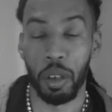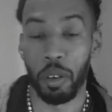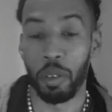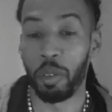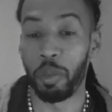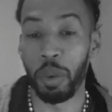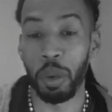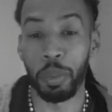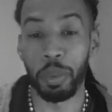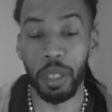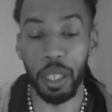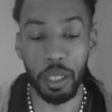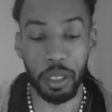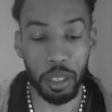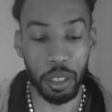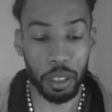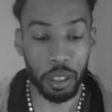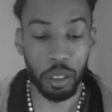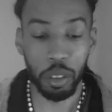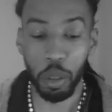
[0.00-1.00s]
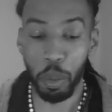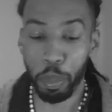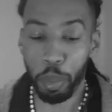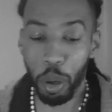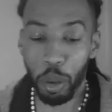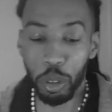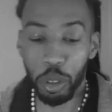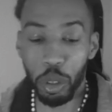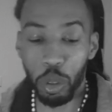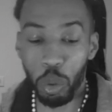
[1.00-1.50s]
Remember this this is a
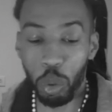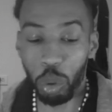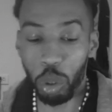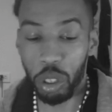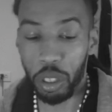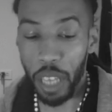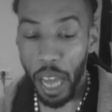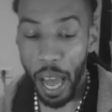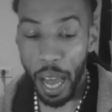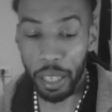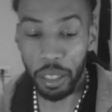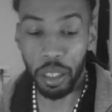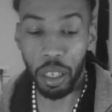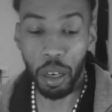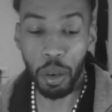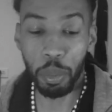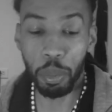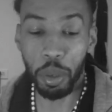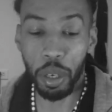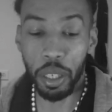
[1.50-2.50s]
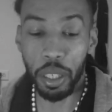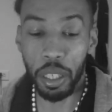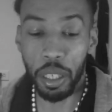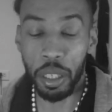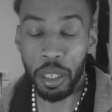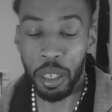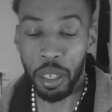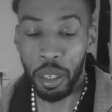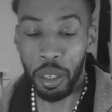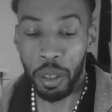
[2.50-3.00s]
person who stacked up money,
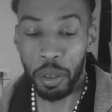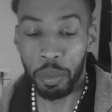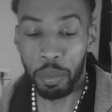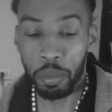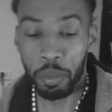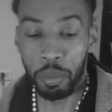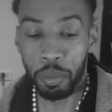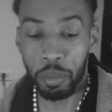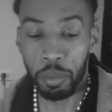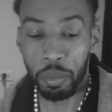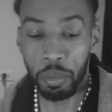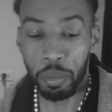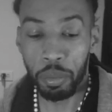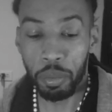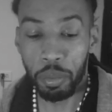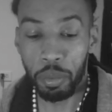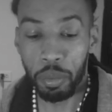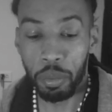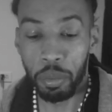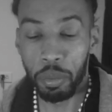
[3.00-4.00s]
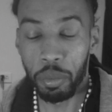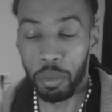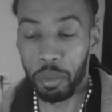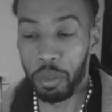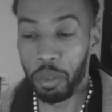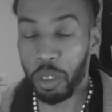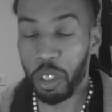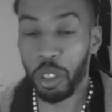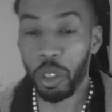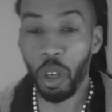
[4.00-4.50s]

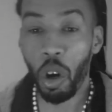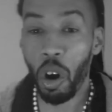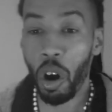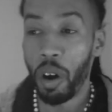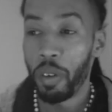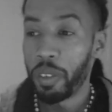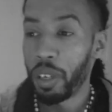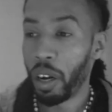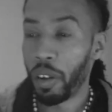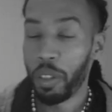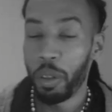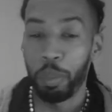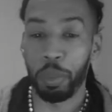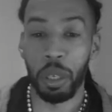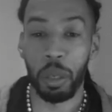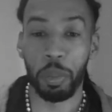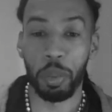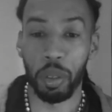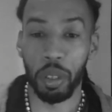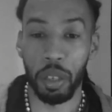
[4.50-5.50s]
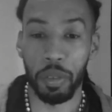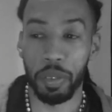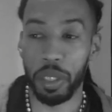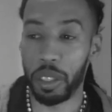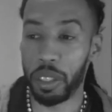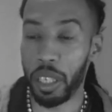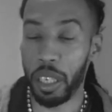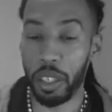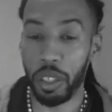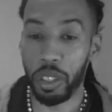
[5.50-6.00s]
starved other people of
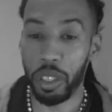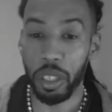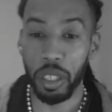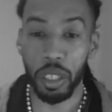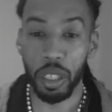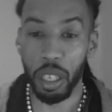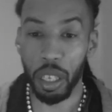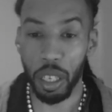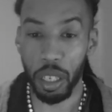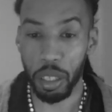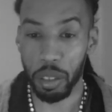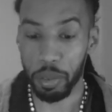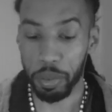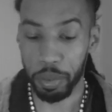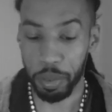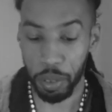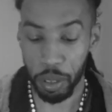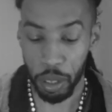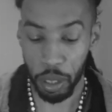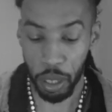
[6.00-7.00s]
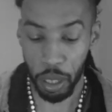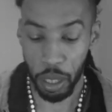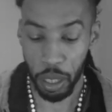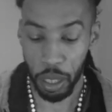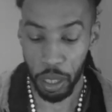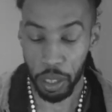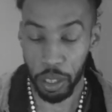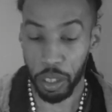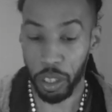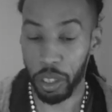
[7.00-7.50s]
attention and love
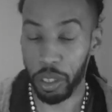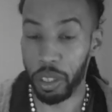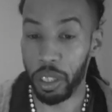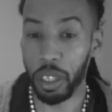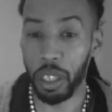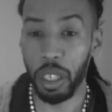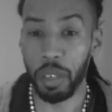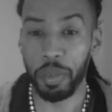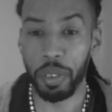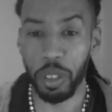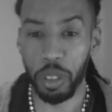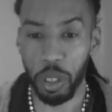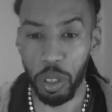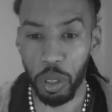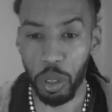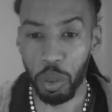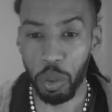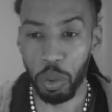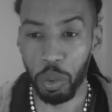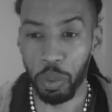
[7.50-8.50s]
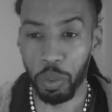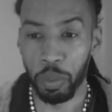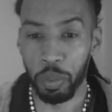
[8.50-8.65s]
just to give it to you.